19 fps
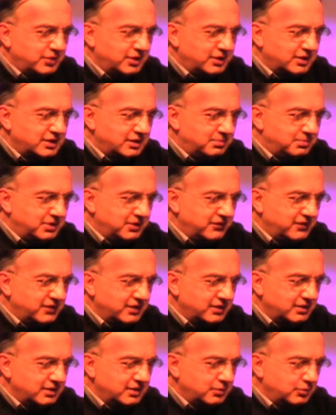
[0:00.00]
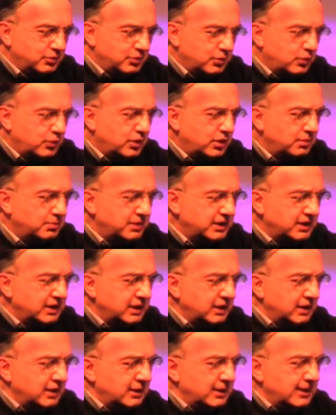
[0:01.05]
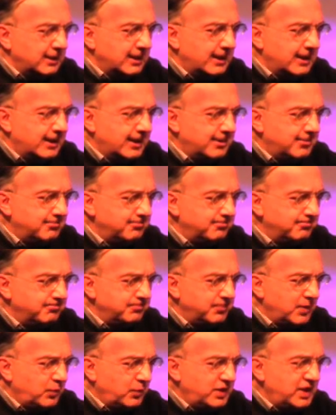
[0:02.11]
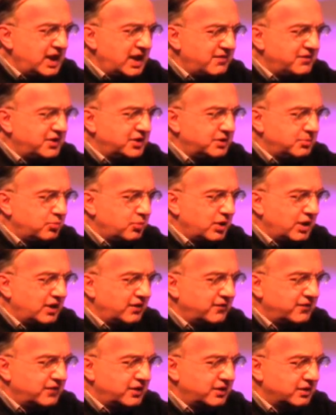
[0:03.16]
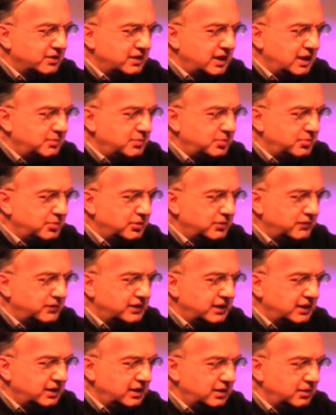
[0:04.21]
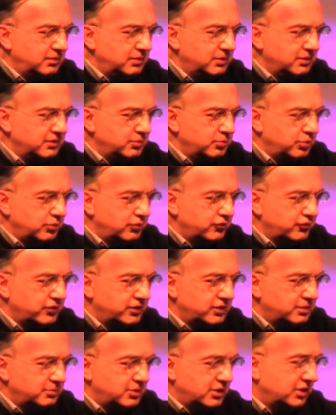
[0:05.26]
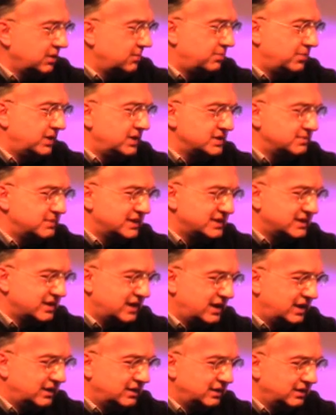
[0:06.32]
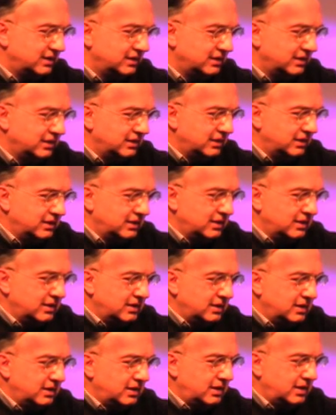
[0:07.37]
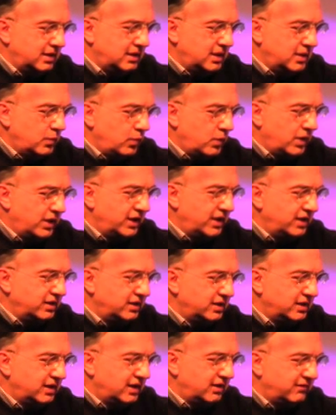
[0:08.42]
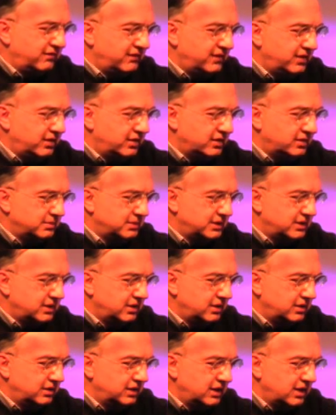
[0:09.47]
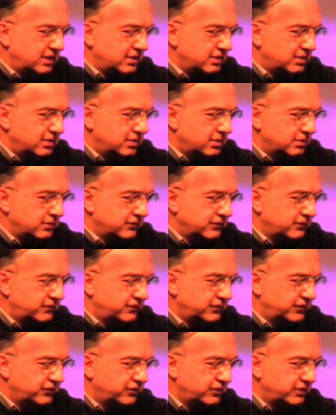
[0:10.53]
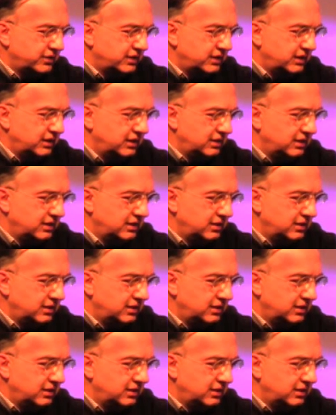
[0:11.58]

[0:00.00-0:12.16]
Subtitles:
all the companies that were awarded. But we have other brands that are capable of dealing with Porsche in the marketplace. Maserati at one end and Alfa ultimately on the other are sufficiently